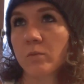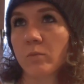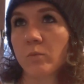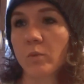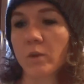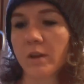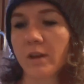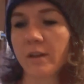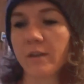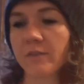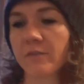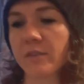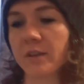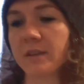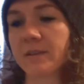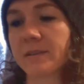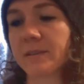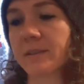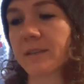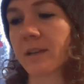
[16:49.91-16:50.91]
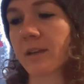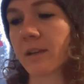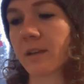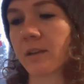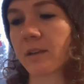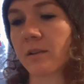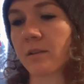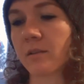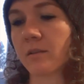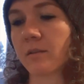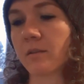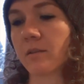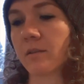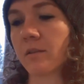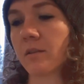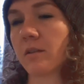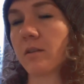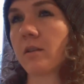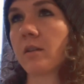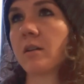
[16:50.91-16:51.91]
what have they said
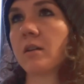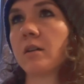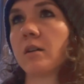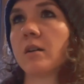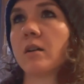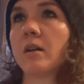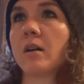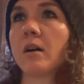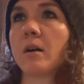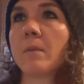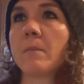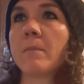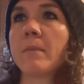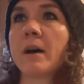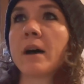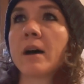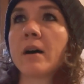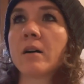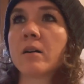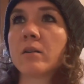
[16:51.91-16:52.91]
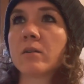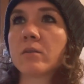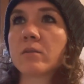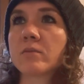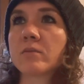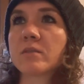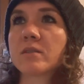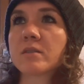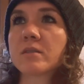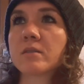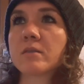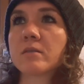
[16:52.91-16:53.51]
about